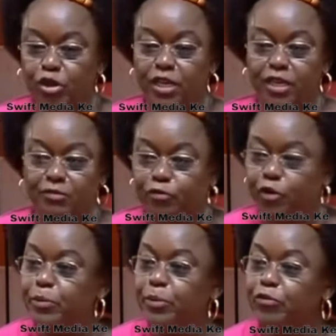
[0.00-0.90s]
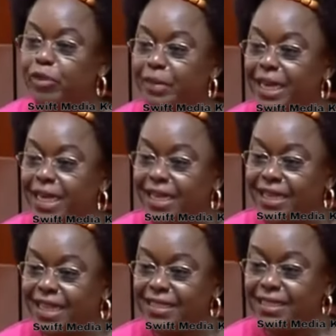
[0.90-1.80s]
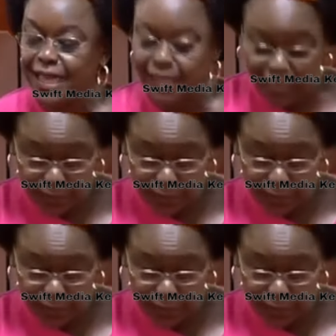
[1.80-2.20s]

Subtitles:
Don't inform me over mundane things like